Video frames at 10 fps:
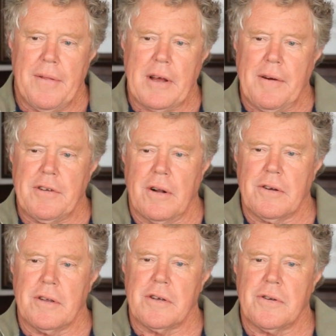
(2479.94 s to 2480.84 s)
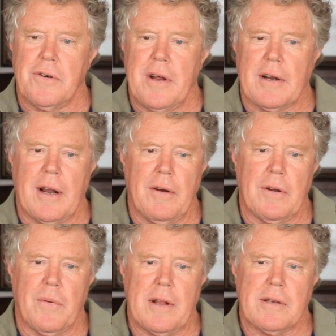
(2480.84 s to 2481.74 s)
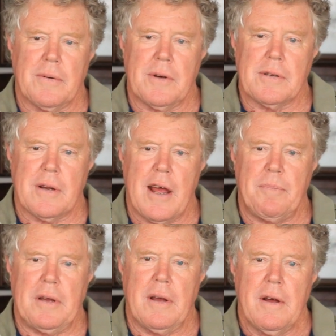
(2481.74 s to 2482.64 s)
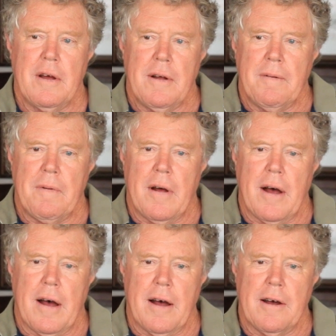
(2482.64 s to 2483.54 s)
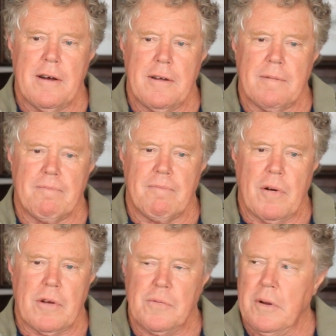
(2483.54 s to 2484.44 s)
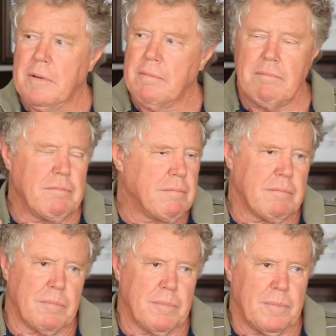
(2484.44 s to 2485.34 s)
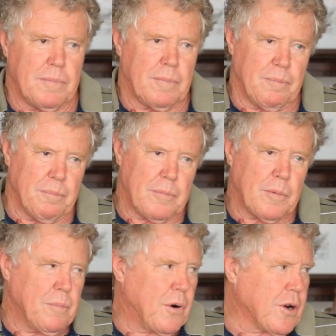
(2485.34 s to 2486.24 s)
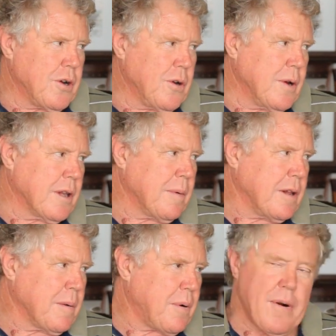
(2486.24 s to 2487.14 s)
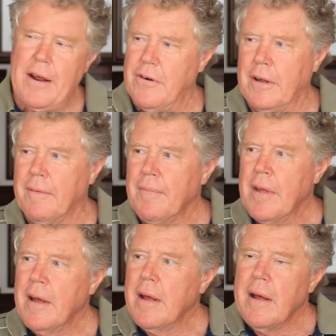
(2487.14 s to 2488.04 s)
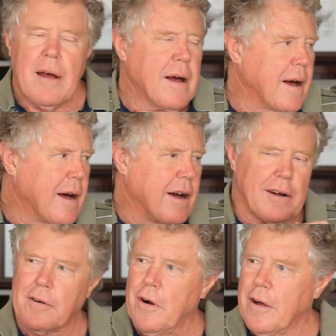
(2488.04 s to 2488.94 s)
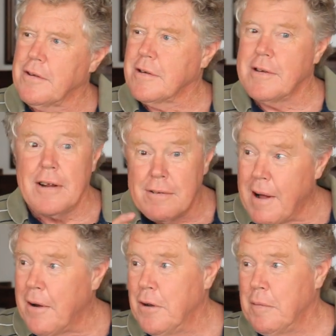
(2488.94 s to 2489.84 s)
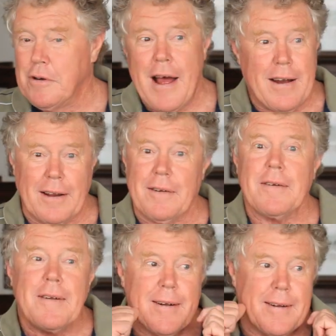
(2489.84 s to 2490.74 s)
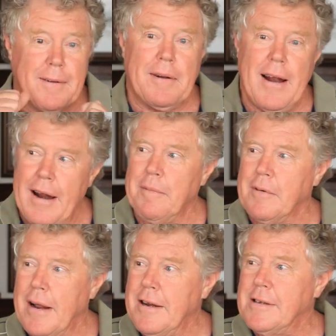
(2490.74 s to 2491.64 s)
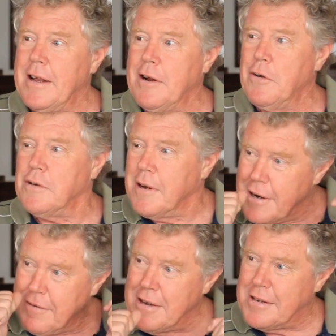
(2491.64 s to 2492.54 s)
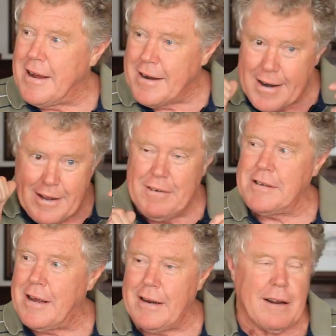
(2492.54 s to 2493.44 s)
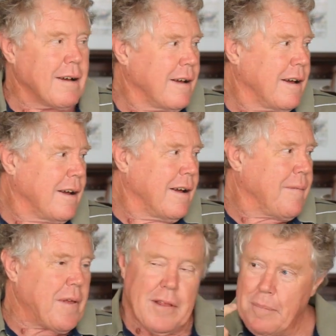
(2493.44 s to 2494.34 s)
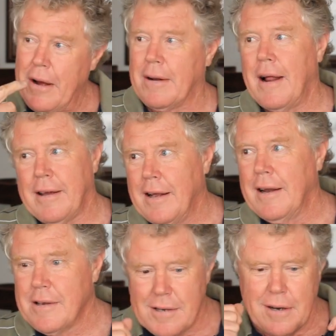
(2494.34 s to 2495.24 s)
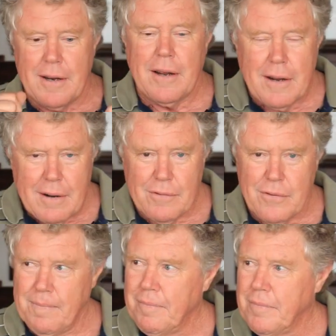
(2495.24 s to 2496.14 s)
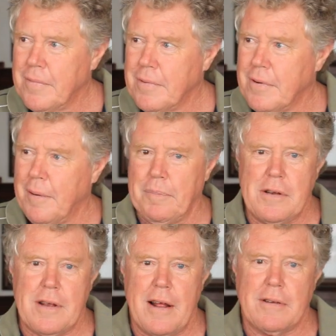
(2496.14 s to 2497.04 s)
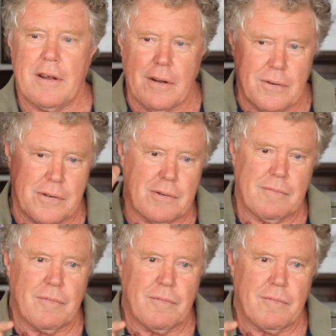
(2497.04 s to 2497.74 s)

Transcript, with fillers: I think I've told you the story at Clarewood once. There was an appy. Uh, the horse went mongadoo in the, in the parade ring. Uh, Garth was said, I heard him shouting, let him, let his head loose, leave his head, leave his head. Mm. And the bloke, like he listened, and dropped his hands and the horse